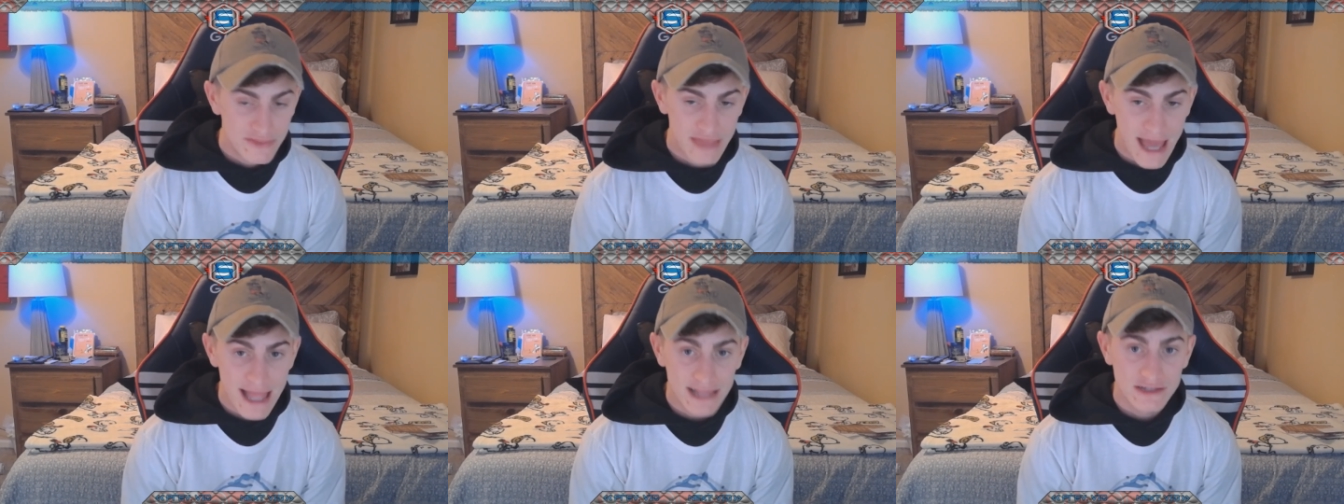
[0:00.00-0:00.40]

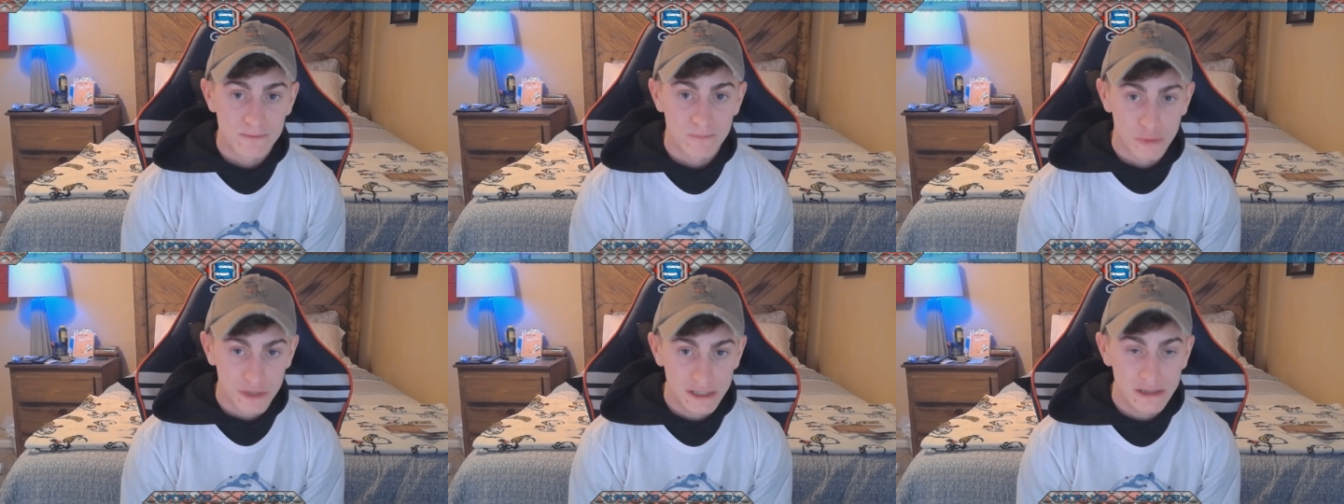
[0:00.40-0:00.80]
That
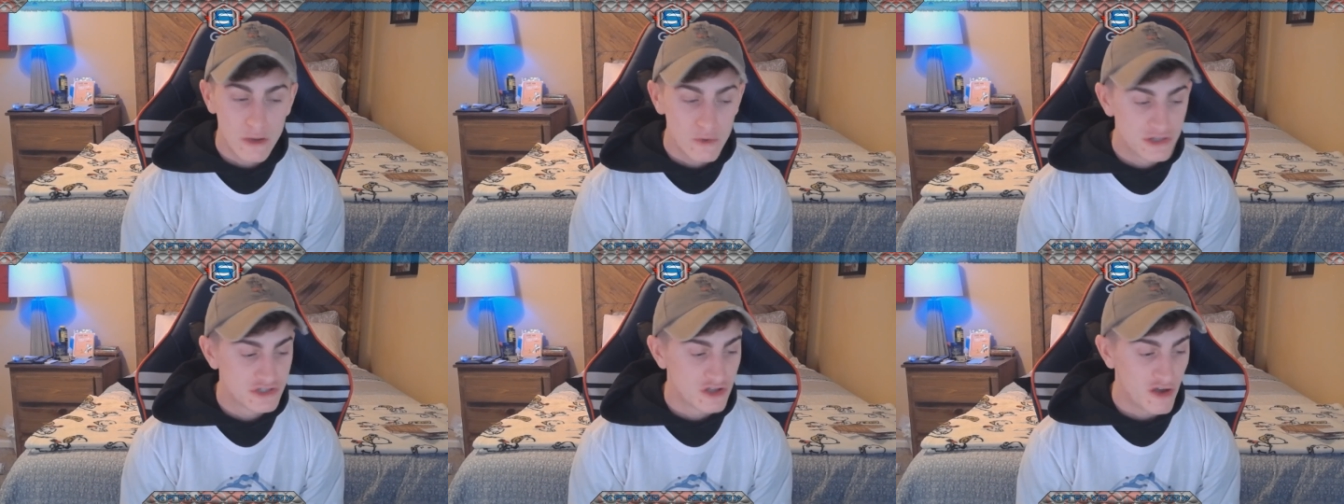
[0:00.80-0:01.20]

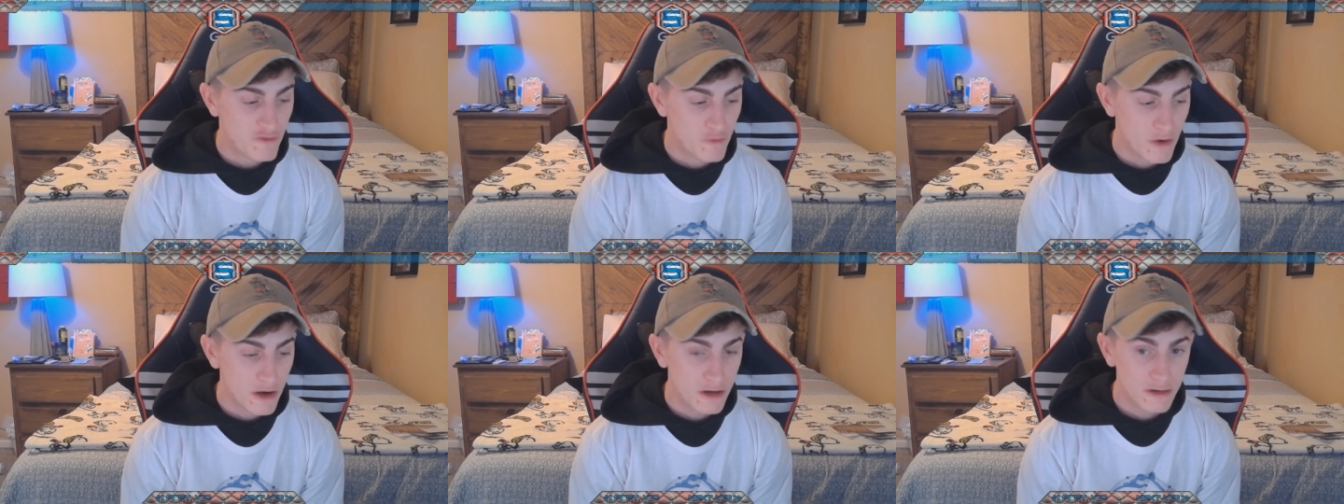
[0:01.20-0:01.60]
preloaded
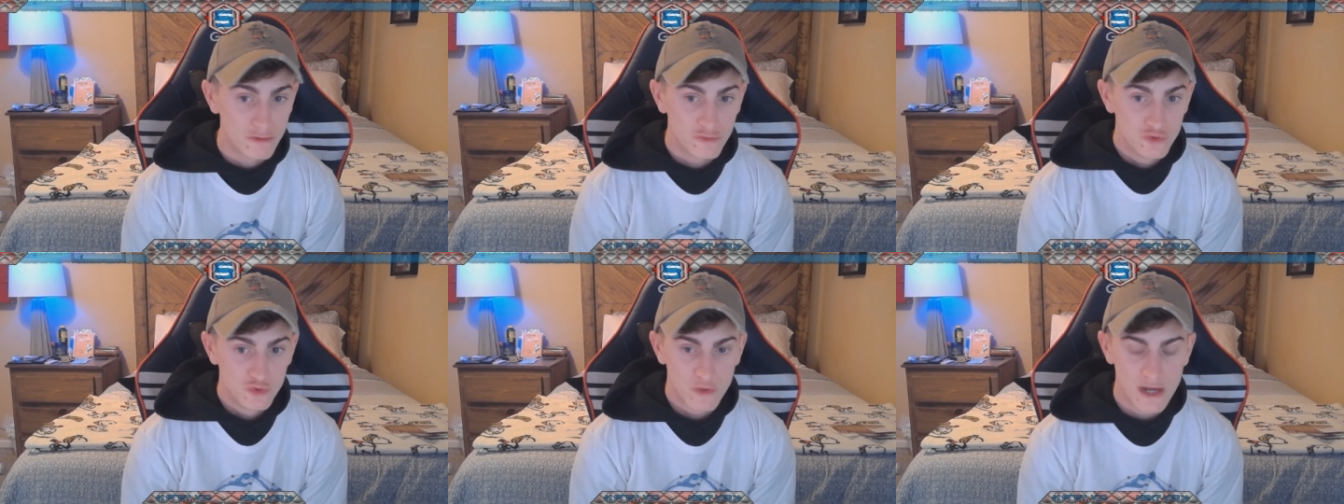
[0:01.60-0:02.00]
software
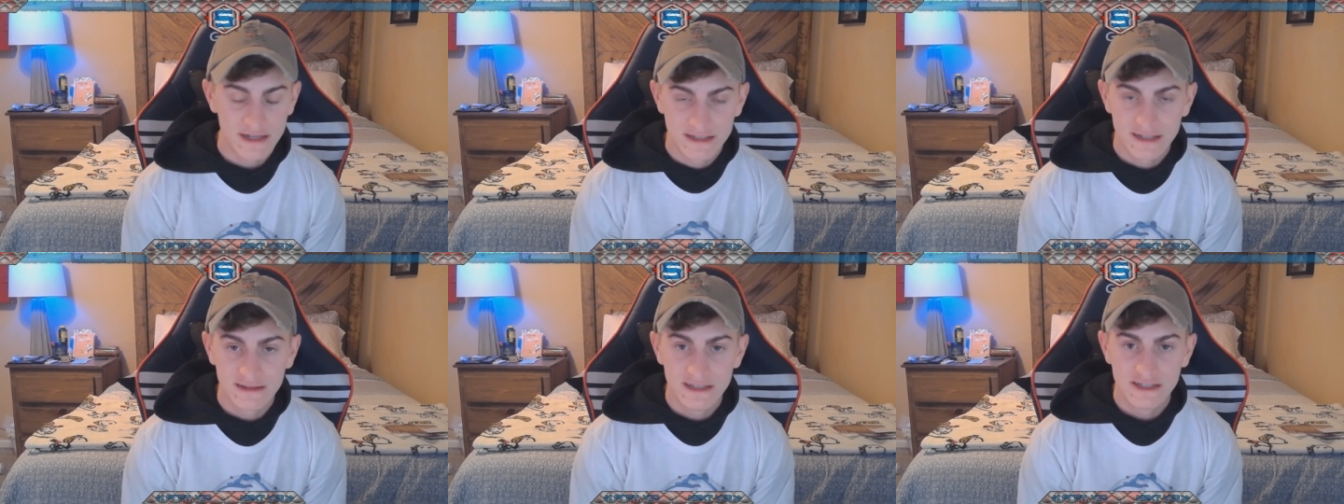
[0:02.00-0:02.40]

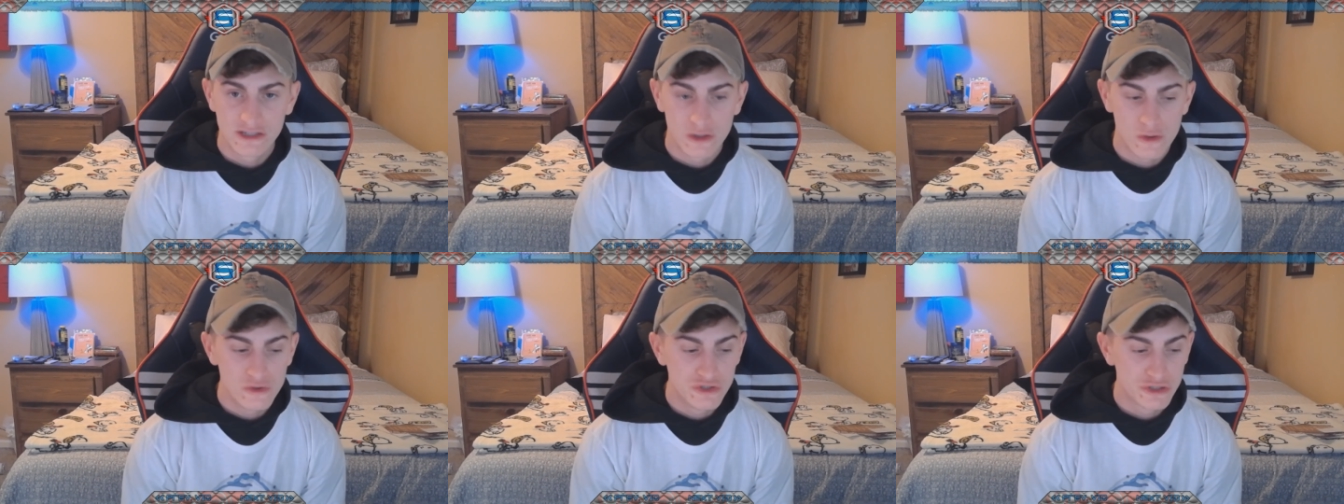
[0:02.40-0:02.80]
drastically
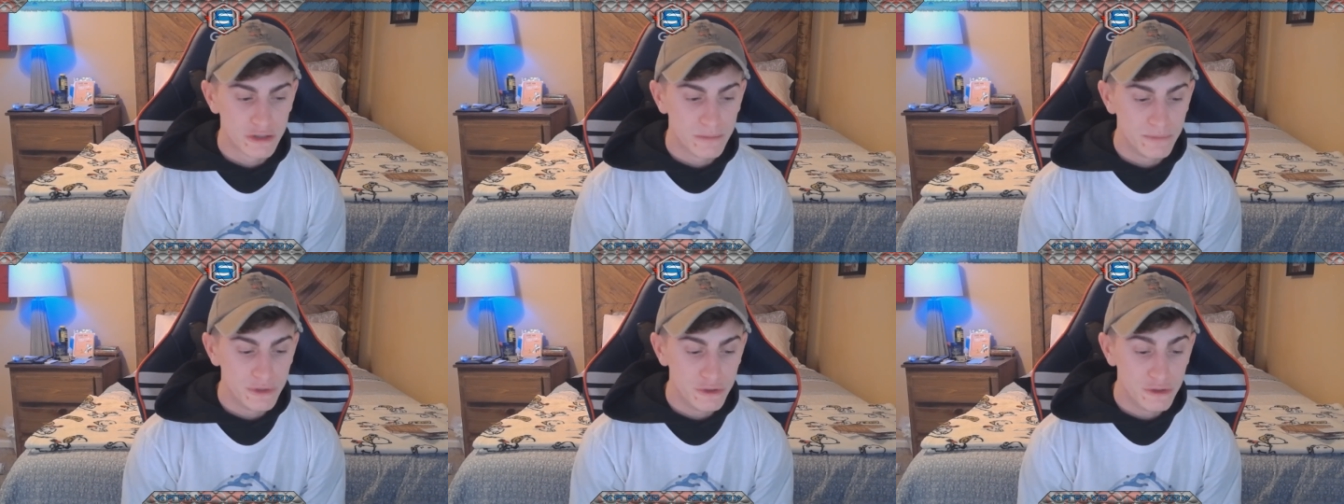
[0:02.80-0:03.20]
slows your
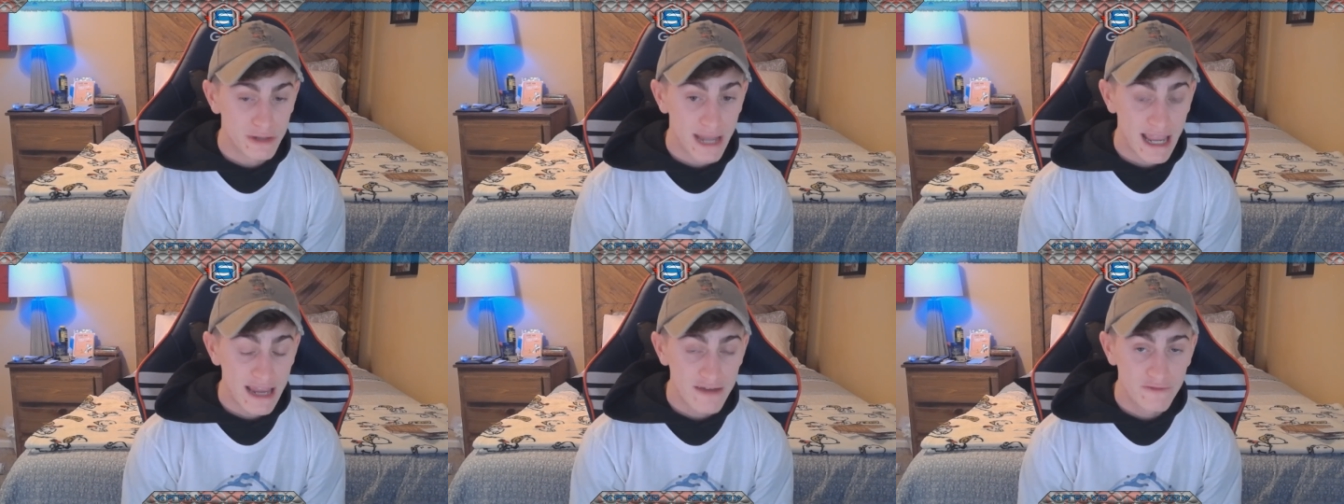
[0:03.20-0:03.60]

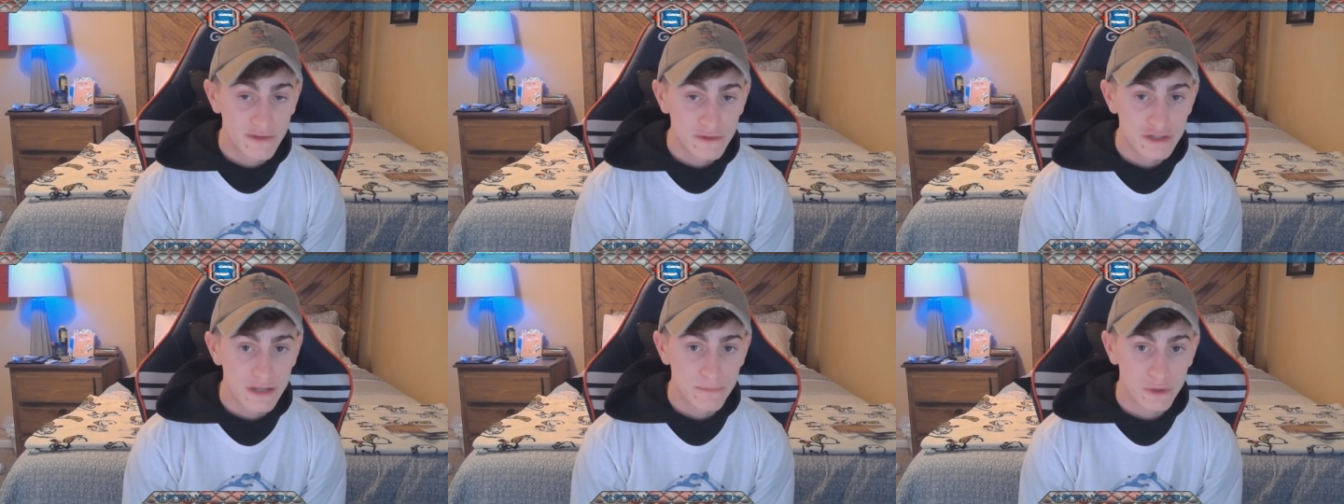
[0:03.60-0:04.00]
computer and
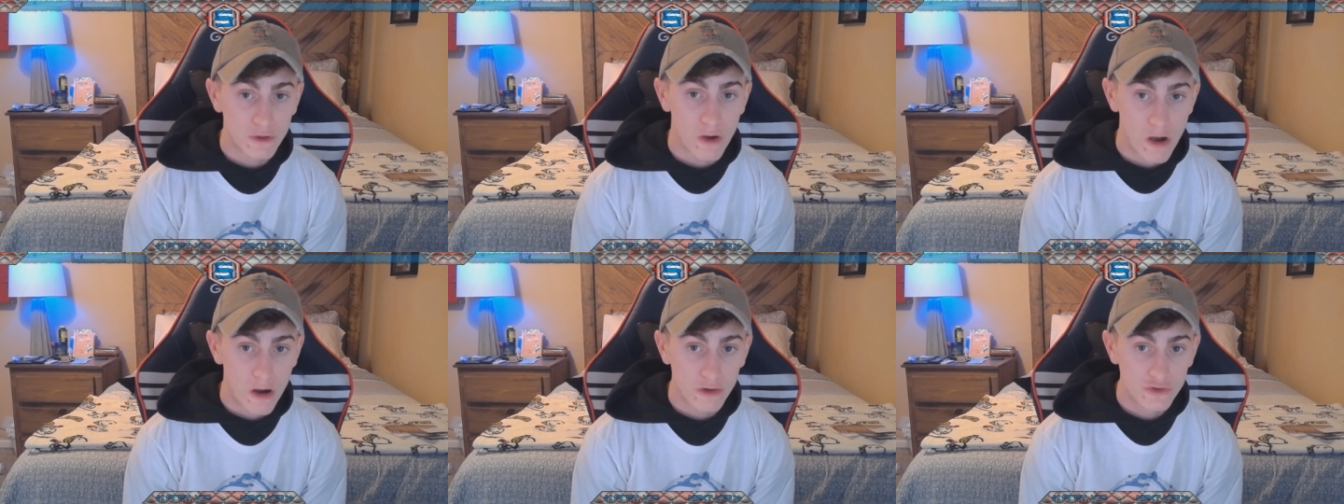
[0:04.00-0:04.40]
fills up
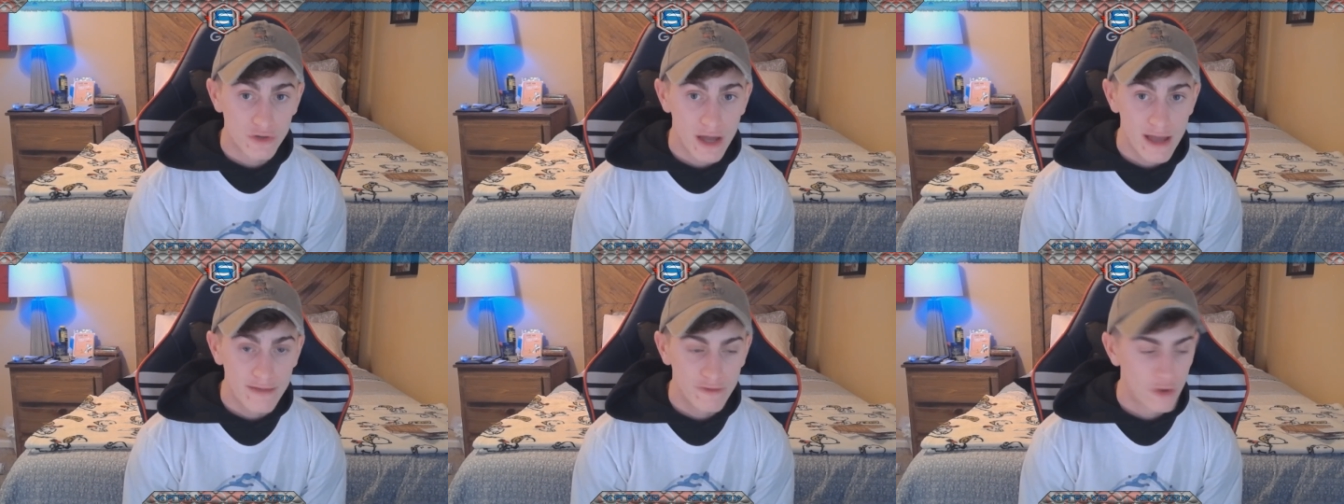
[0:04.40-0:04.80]
your hard
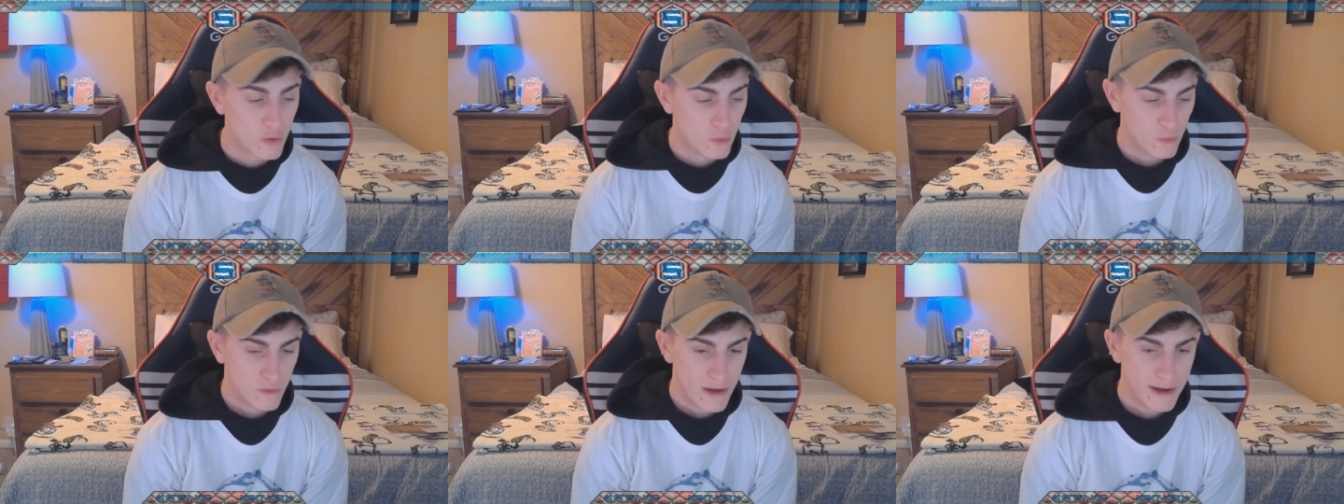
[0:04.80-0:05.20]
drive
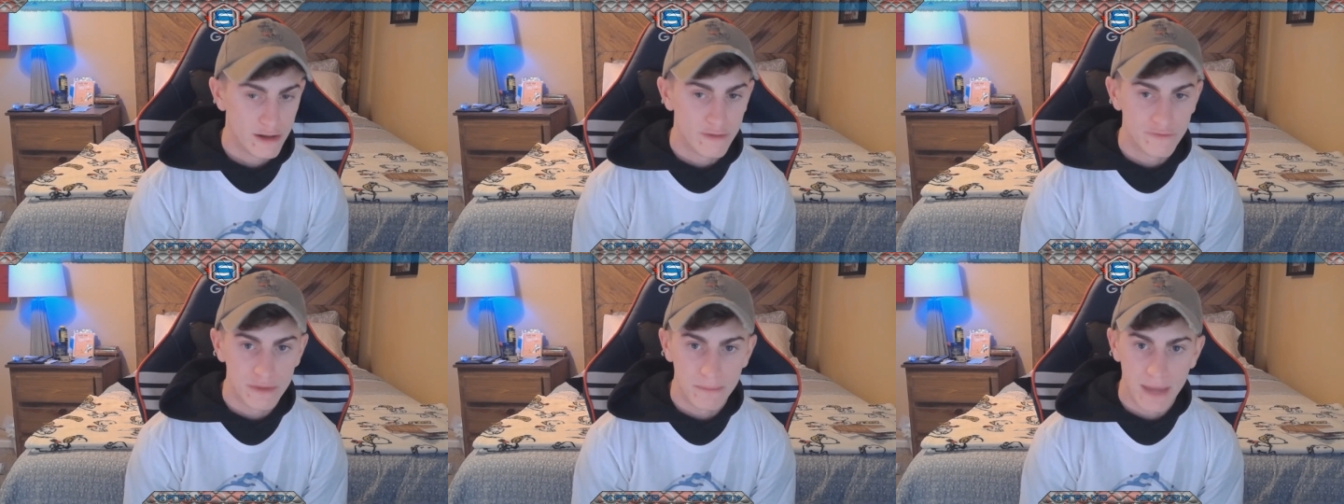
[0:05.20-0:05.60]
right
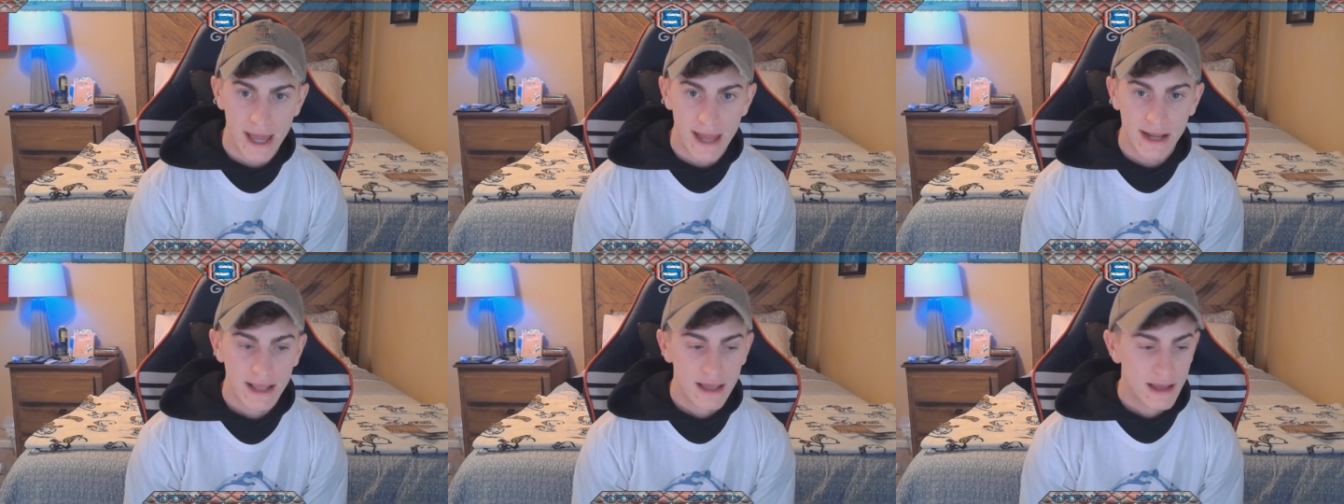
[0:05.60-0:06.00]
off the
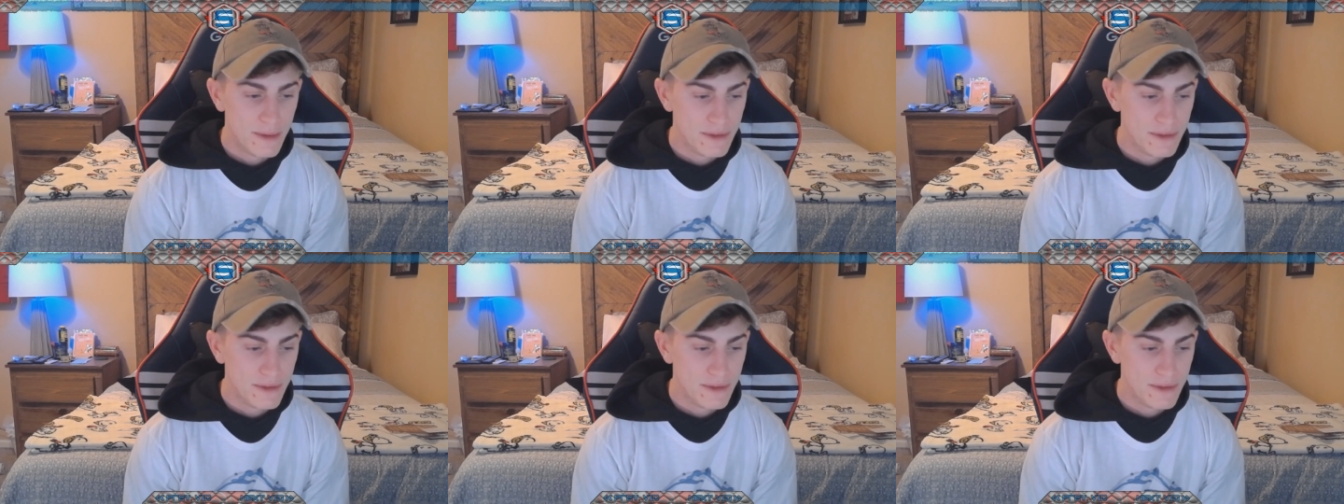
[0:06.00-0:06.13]
bat.